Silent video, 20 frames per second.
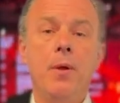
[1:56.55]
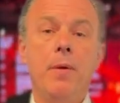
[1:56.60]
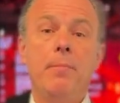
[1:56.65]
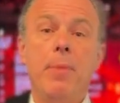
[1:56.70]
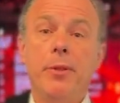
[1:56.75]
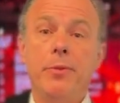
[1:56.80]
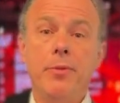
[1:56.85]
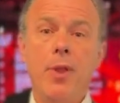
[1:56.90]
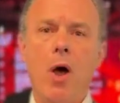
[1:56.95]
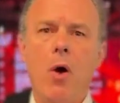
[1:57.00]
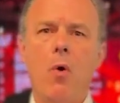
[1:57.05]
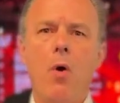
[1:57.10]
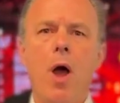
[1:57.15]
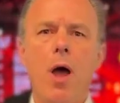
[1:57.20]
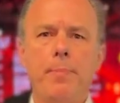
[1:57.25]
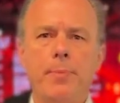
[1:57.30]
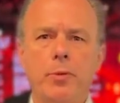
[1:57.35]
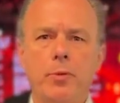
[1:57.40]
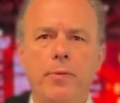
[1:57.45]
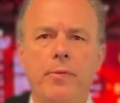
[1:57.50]
but now
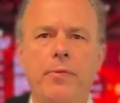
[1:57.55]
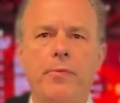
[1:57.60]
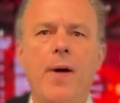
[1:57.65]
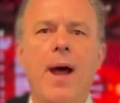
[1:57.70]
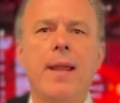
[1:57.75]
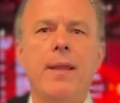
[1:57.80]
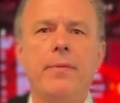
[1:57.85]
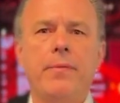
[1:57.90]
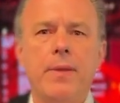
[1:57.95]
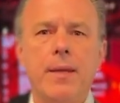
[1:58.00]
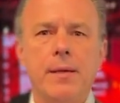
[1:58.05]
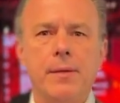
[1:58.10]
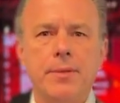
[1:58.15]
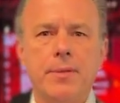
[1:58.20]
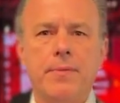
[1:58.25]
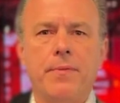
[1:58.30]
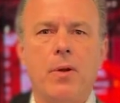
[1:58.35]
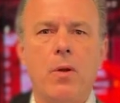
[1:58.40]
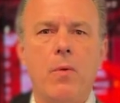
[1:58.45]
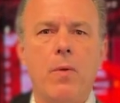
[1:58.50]
up to 5 years
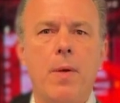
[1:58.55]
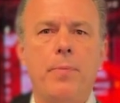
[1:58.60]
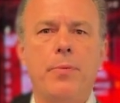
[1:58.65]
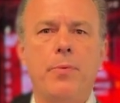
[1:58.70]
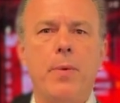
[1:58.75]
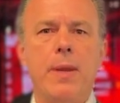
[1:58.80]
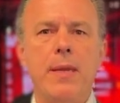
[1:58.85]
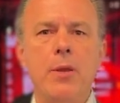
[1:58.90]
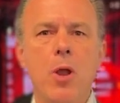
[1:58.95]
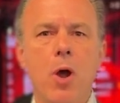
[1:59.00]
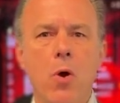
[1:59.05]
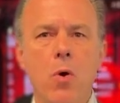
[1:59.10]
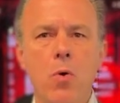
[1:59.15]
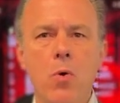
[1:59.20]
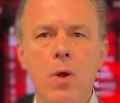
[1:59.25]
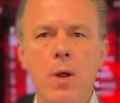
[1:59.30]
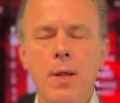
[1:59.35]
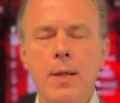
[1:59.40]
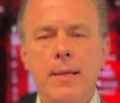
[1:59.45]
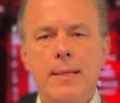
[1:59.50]
follow-up, we know
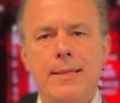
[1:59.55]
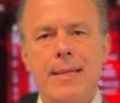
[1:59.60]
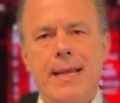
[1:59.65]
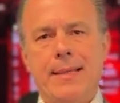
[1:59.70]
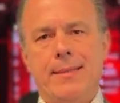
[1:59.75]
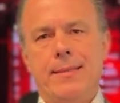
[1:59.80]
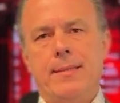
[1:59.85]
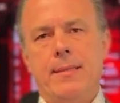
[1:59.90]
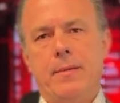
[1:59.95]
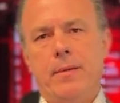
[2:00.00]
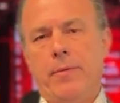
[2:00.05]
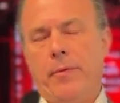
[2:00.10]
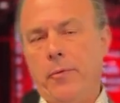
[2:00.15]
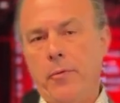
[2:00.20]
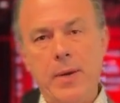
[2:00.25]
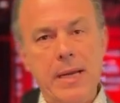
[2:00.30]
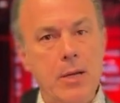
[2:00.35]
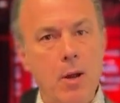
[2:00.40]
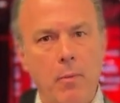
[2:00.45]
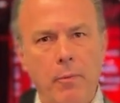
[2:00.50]
that the
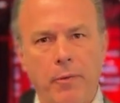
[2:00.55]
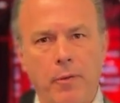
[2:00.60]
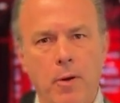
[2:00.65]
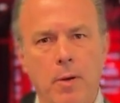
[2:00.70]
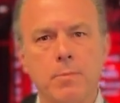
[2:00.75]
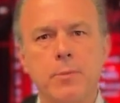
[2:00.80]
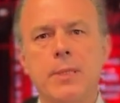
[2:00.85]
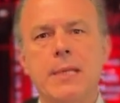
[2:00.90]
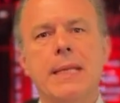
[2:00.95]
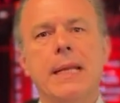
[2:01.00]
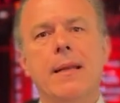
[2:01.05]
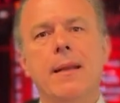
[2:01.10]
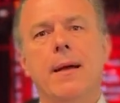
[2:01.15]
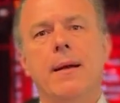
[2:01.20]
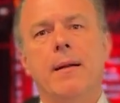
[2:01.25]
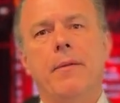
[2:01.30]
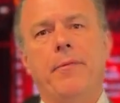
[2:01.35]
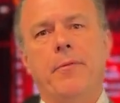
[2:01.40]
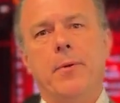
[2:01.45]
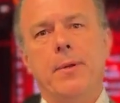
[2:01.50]
freedom from
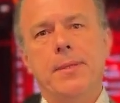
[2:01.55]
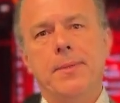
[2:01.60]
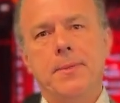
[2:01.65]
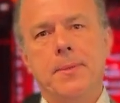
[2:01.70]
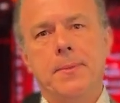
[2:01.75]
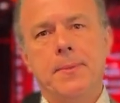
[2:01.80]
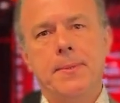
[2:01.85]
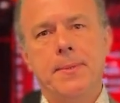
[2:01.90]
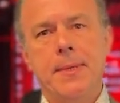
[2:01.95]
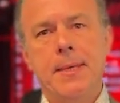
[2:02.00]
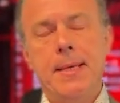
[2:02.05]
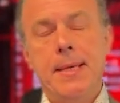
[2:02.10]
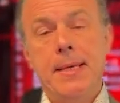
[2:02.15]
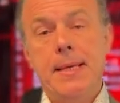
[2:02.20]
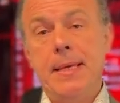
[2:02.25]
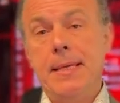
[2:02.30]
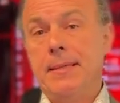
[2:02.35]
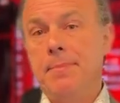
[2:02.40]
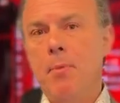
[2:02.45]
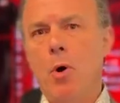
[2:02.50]
TLR, for instance,
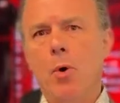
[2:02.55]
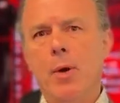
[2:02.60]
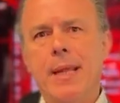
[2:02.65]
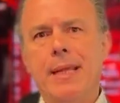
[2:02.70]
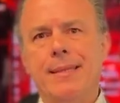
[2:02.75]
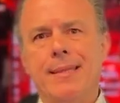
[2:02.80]
is more than